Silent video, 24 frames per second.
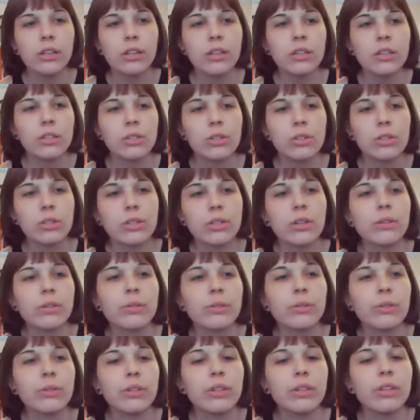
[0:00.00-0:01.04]

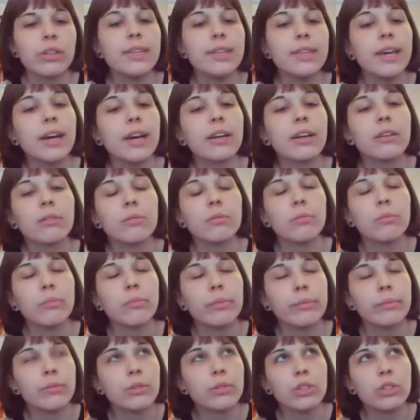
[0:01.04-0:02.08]
So yeah,
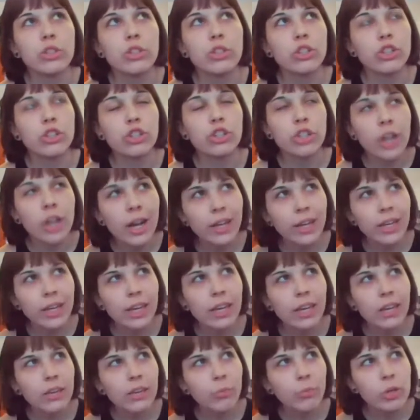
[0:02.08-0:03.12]

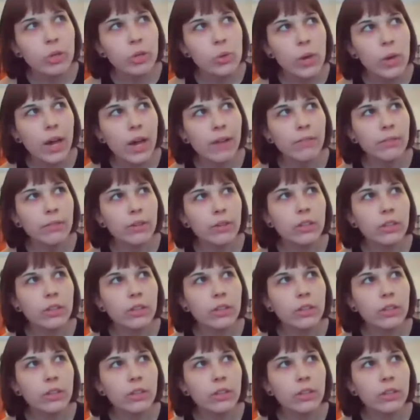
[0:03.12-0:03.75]
shocking. When you have a